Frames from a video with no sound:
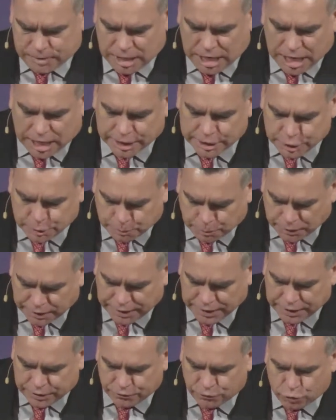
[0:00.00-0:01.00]
God's
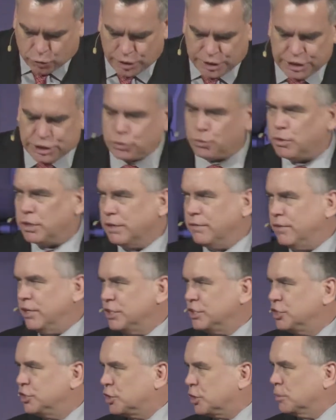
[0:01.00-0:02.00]
plan for each one of
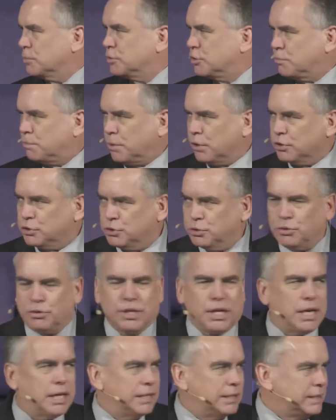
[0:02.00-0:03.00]
us in terms of personal
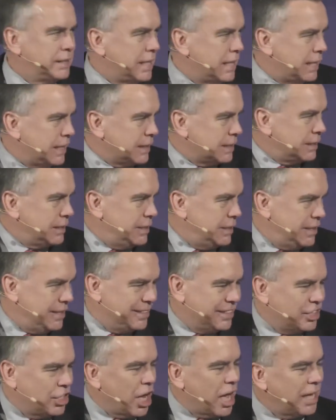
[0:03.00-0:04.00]
contact,
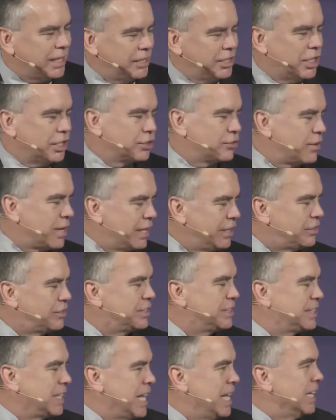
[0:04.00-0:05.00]
eh, conduct rather
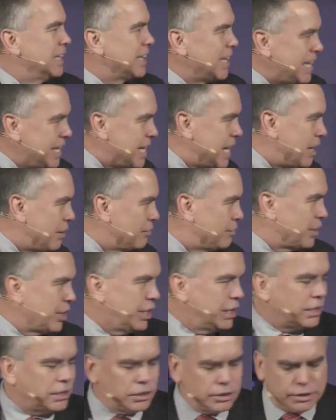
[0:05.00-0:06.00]
is laid out
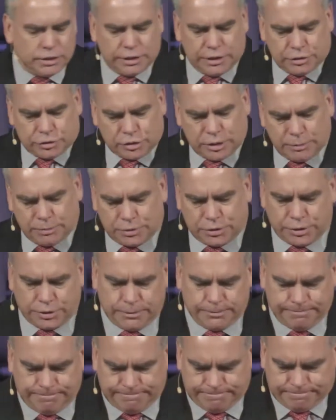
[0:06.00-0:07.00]
very clearly in
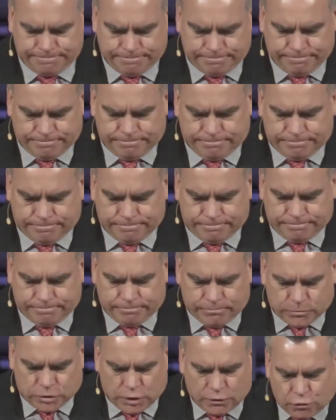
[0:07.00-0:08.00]
scripture.
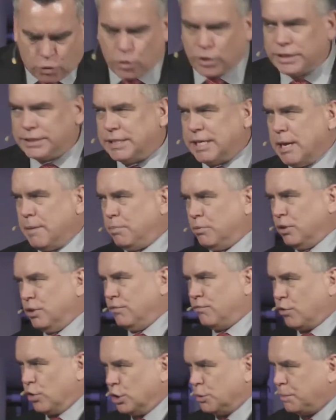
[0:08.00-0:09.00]
For example,
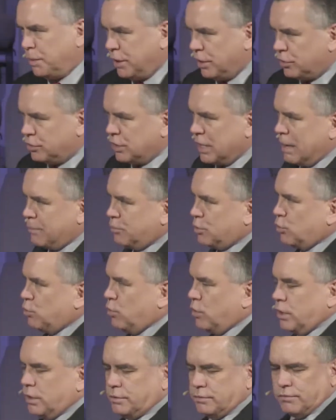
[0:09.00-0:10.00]
in 1 Peter chapter
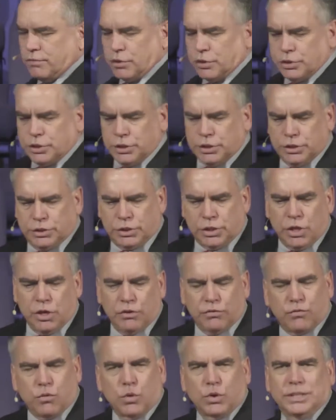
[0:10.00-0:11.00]
1 verses
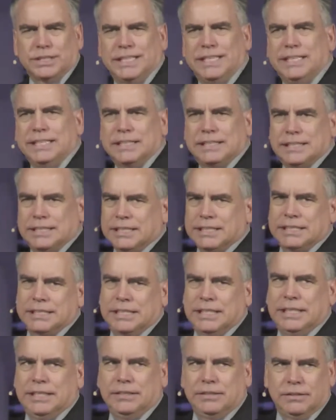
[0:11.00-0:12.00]
14 to
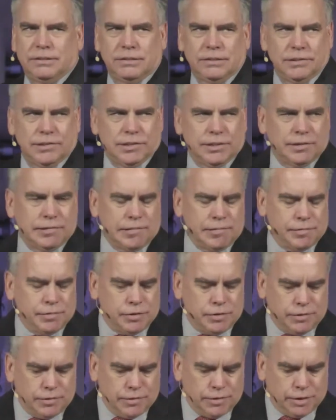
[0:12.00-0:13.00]
16,
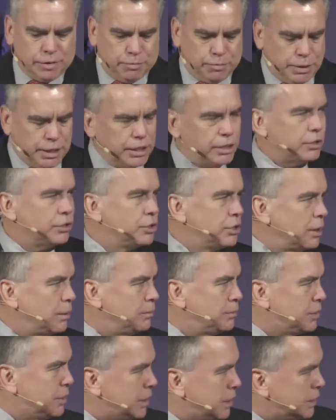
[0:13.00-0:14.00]
Peter
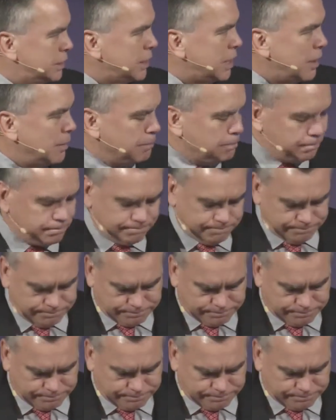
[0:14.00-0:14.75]
sums this up.